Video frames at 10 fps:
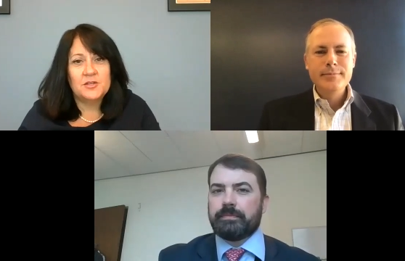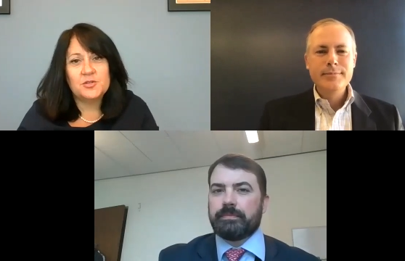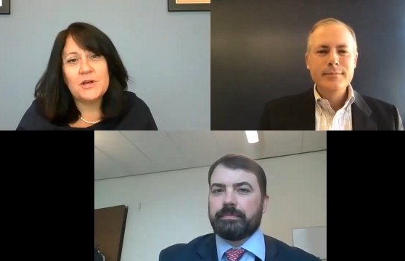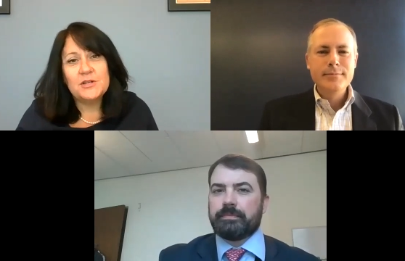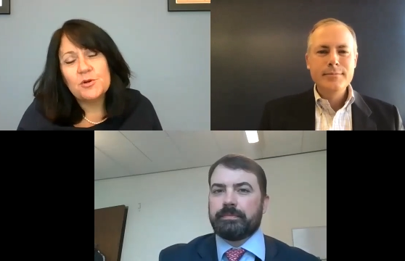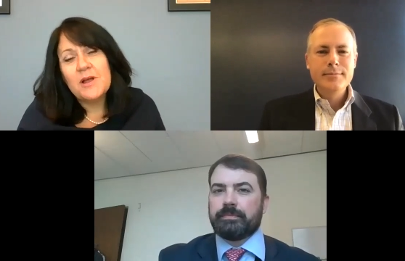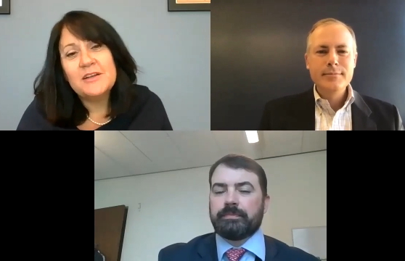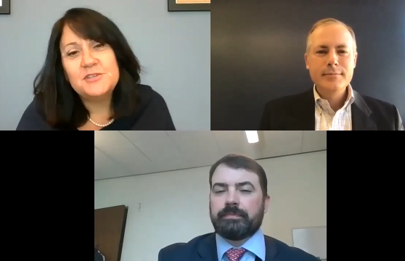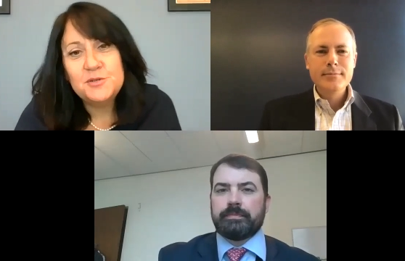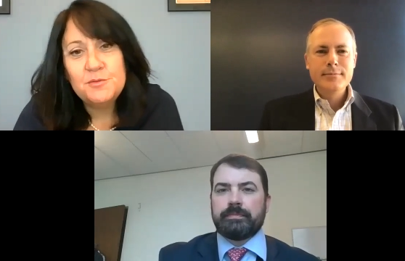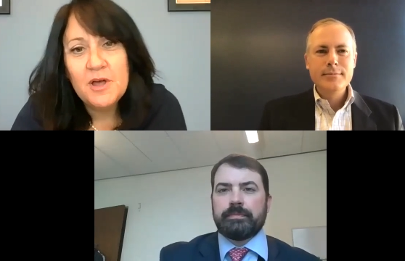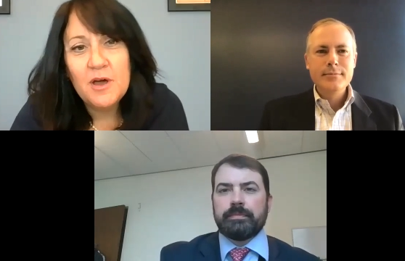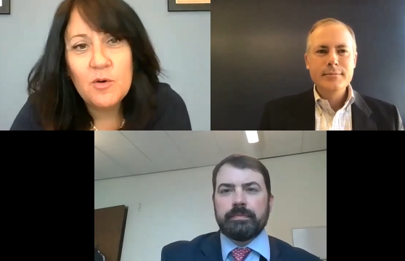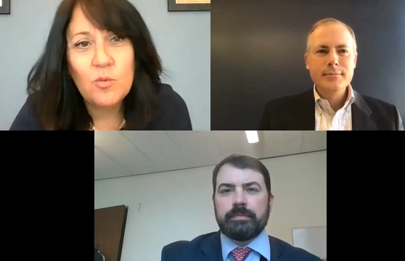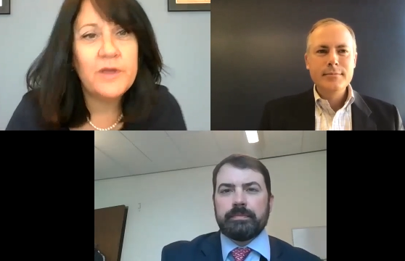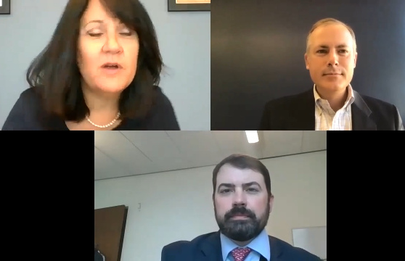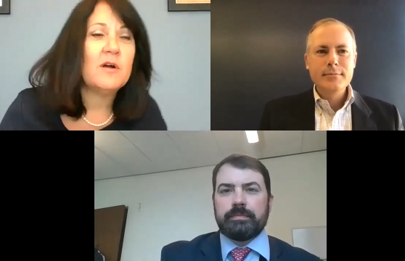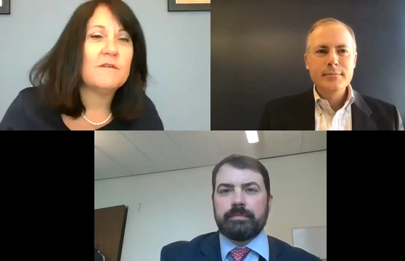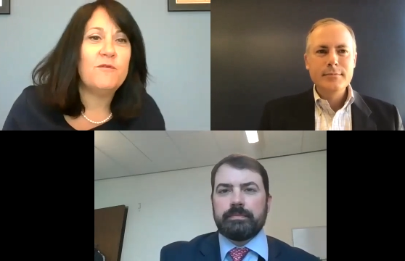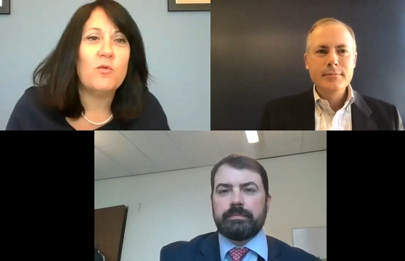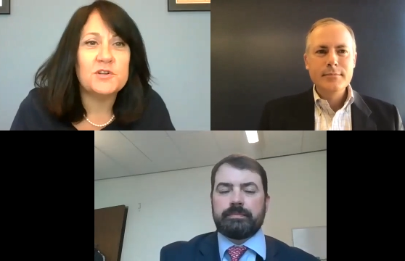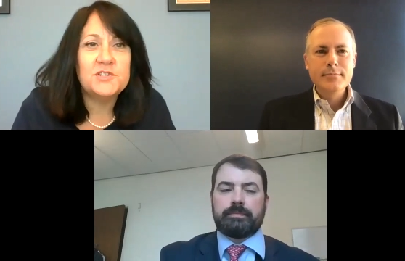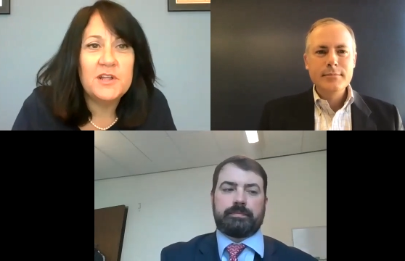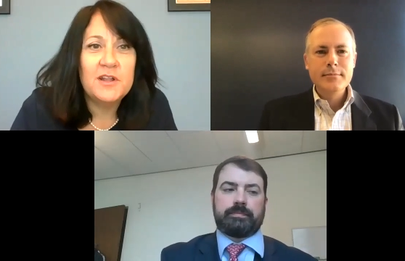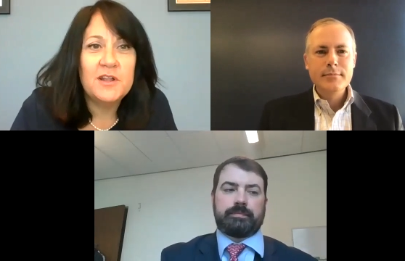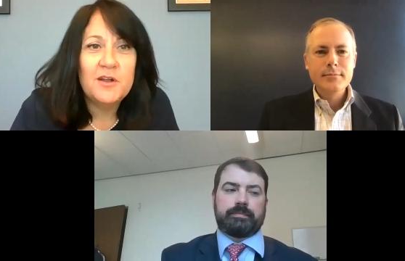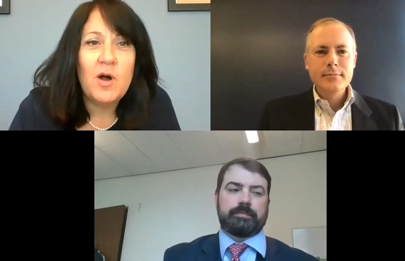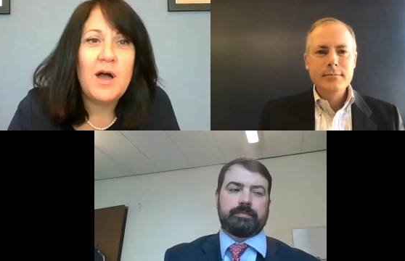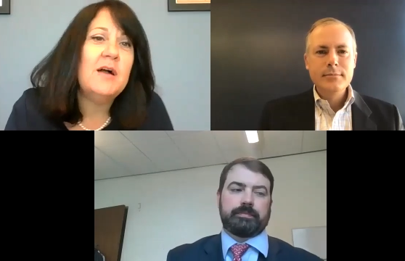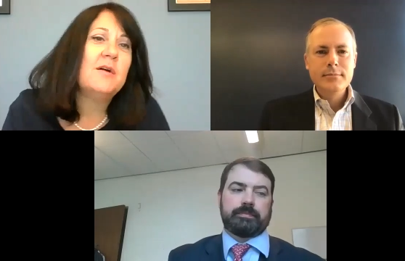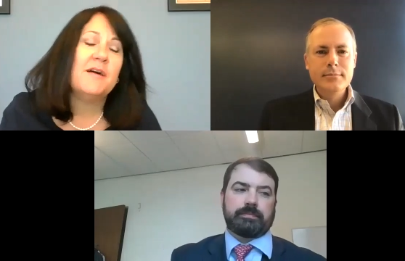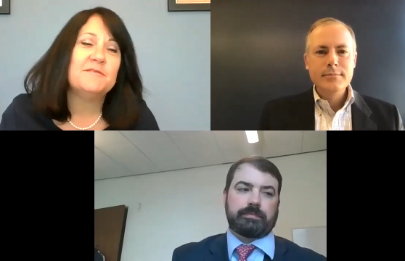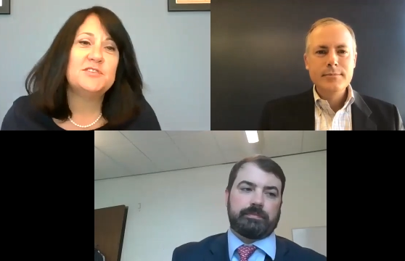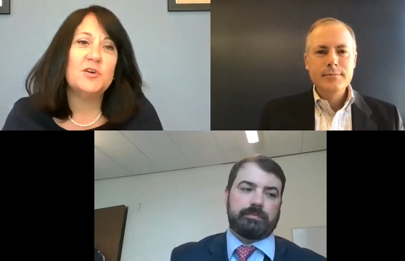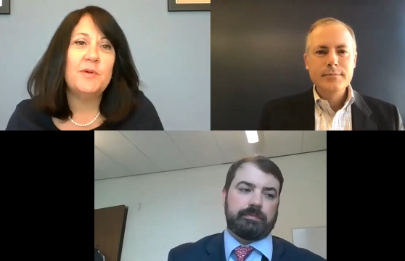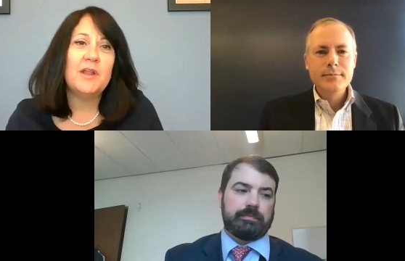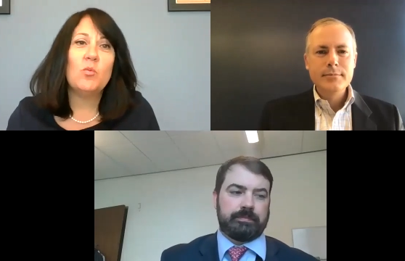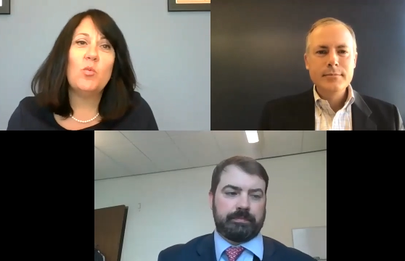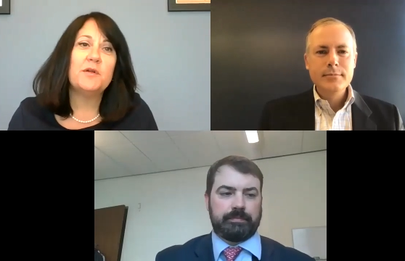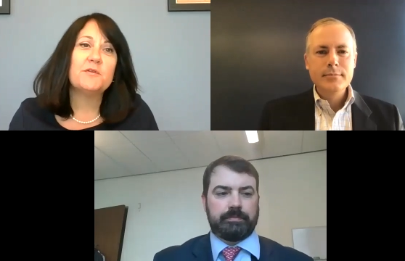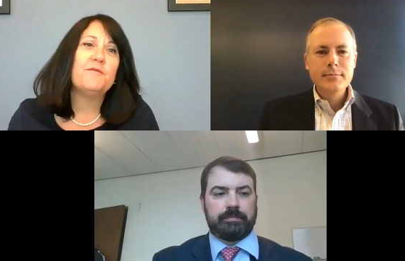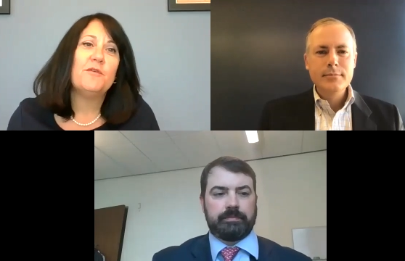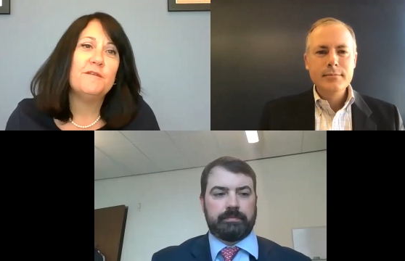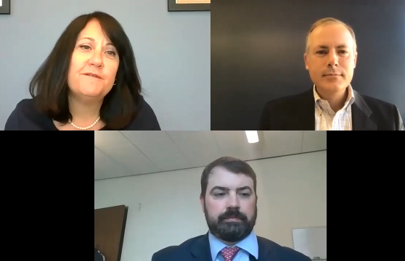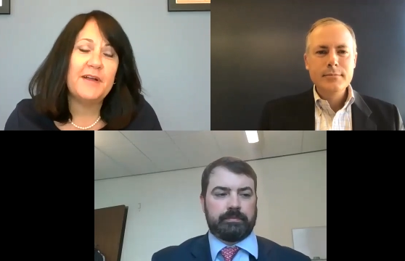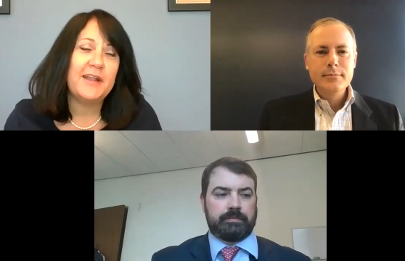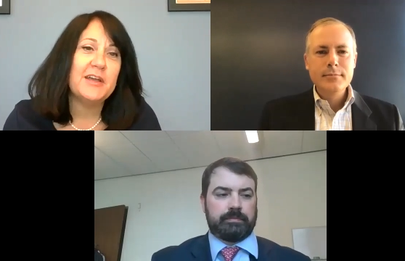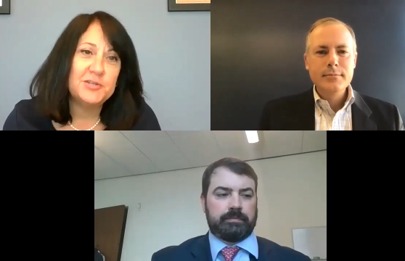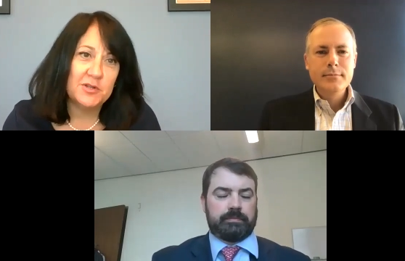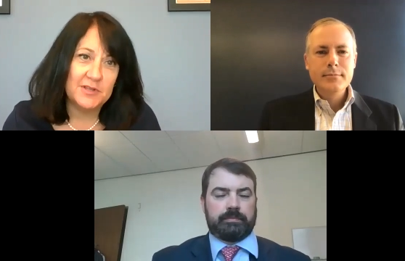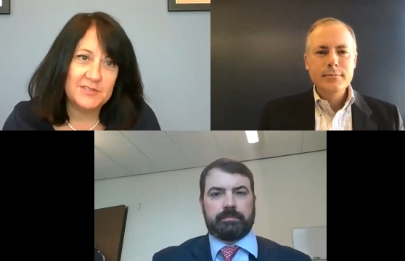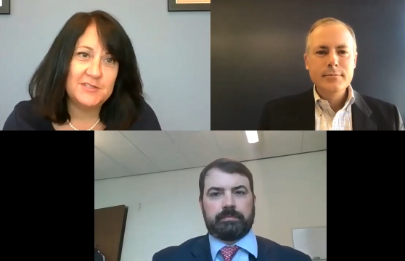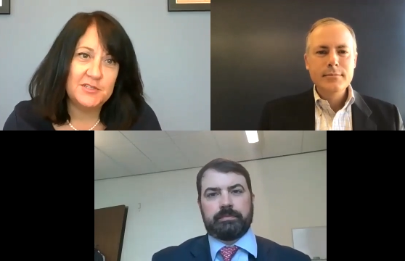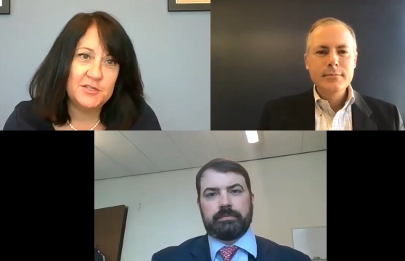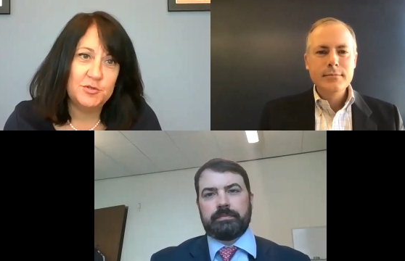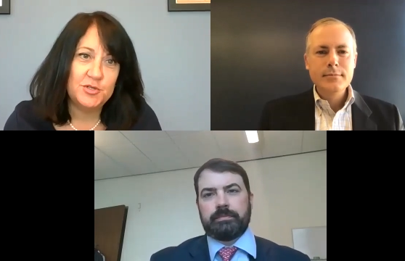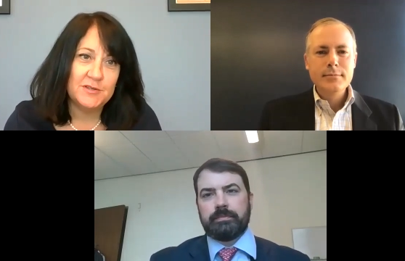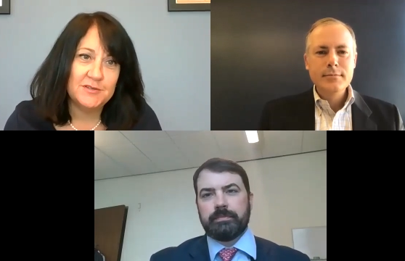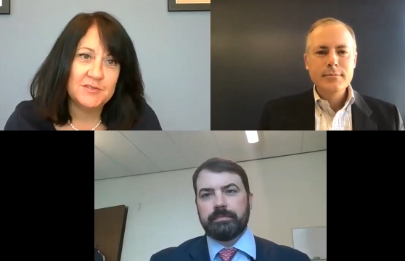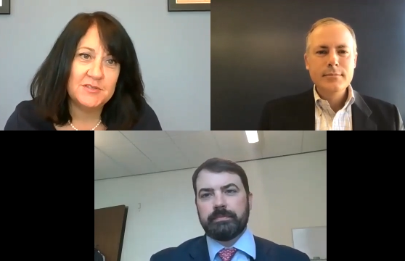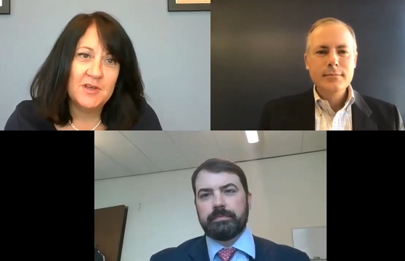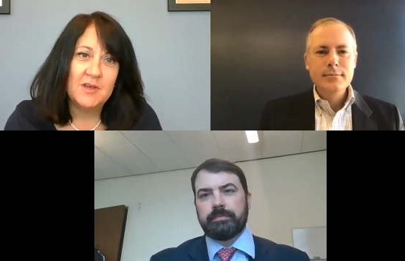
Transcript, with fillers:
Speaker 1: Treasurer, as you know, we are fortunate in Ohio to have so many wonderful financial institutions.